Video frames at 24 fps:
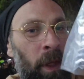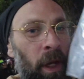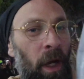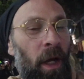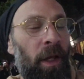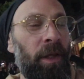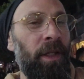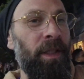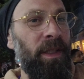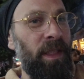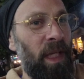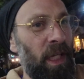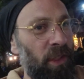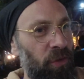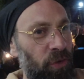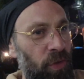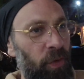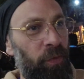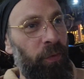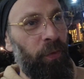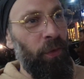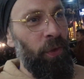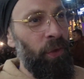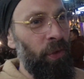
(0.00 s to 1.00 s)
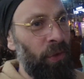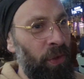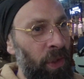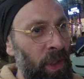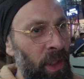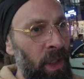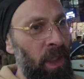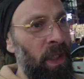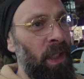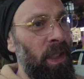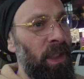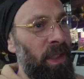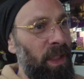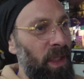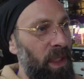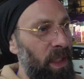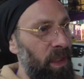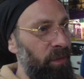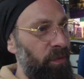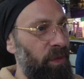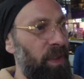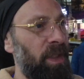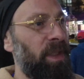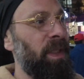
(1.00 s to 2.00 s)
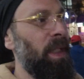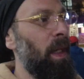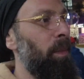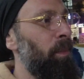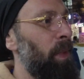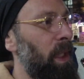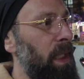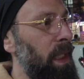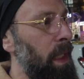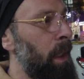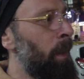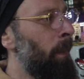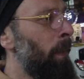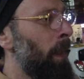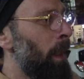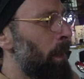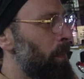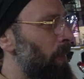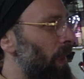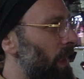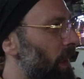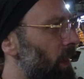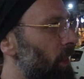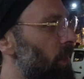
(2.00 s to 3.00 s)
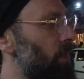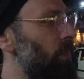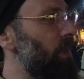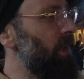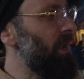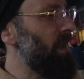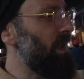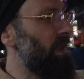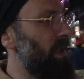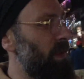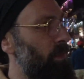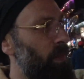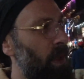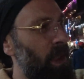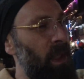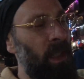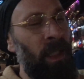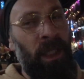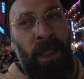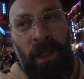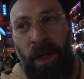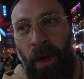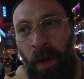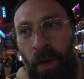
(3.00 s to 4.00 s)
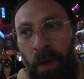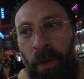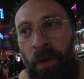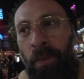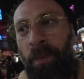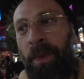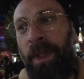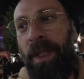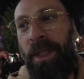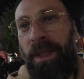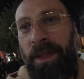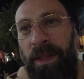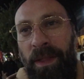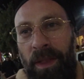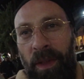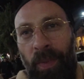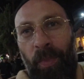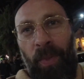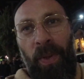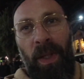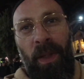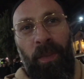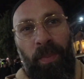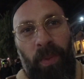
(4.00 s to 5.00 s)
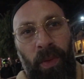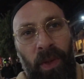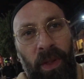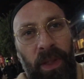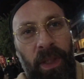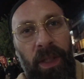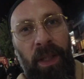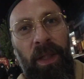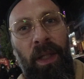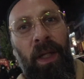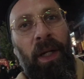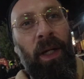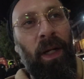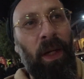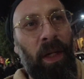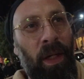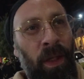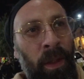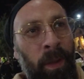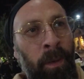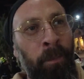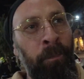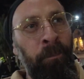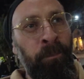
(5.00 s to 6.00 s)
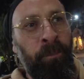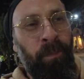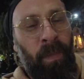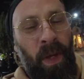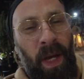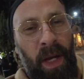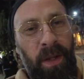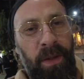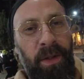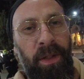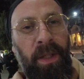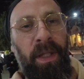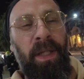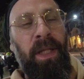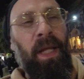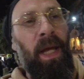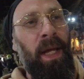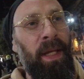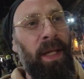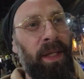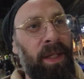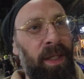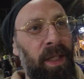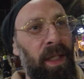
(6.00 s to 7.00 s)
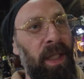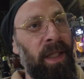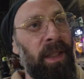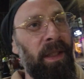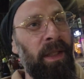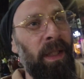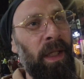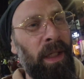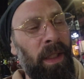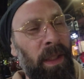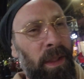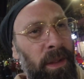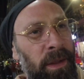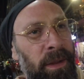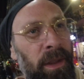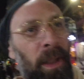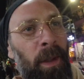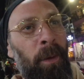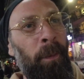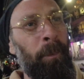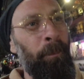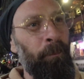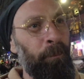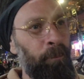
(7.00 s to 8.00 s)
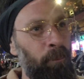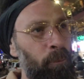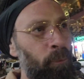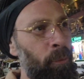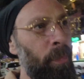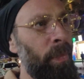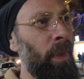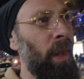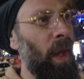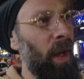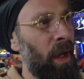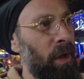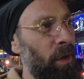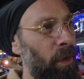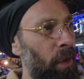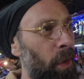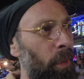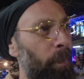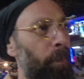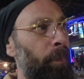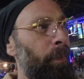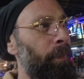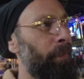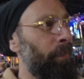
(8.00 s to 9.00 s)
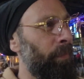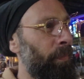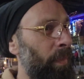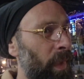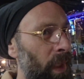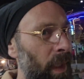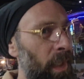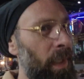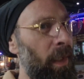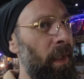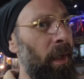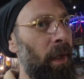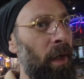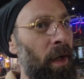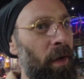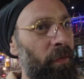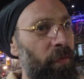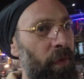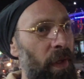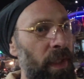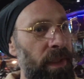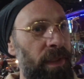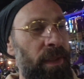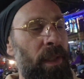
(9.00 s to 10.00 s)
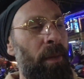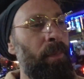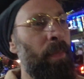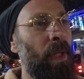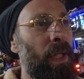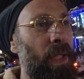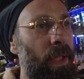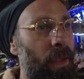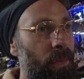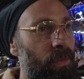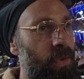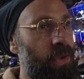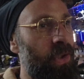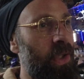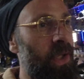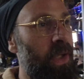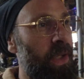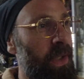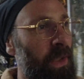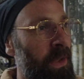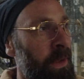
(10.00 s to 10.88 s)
all this extra food to give to somebody. But I don't really see many homeless people here, other than that kid. So, I don't know, but I'll find somebody, I'm sure.